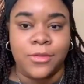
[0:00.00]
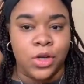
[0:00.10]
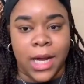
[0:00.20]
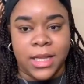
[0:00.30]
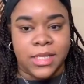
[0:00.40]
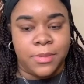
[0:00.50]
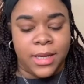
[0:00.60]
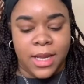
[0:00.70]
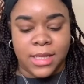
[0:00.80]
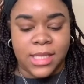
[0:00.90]
tried this
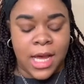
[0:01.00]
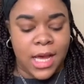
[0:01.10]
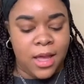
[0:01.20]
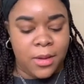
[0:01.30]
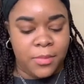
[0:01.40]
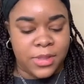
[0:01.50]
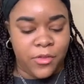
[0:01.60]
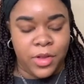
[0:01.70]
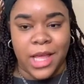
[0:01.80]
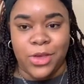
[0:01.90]
plenty of times. I
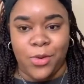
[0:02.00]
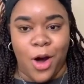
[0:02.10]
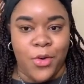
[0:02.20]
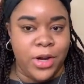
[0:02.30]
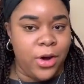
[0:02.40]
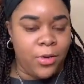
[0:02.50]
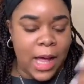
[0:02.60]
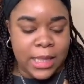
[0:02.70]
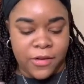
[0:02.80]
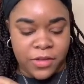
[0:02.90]
feel like you all know I
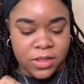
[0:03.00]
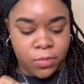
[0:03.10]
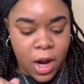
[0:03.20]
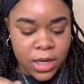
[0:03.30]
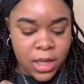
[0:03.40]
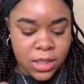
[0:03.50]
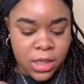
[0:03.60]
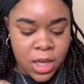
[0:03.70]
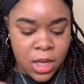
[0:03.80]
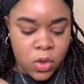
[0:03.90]
love this product,
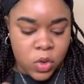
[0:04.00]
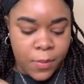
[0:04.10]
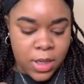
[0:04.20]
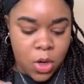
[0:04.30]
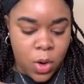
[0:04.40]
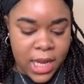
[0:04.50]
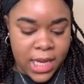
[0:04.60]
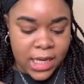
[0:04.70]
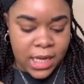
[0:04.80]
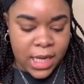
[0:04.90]
so I'm gonna go
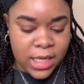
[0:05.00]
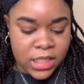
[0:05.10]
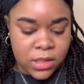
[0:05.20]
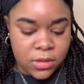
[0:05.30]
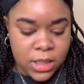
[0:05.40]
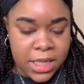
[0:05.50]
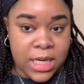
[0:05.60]
ahead and clean up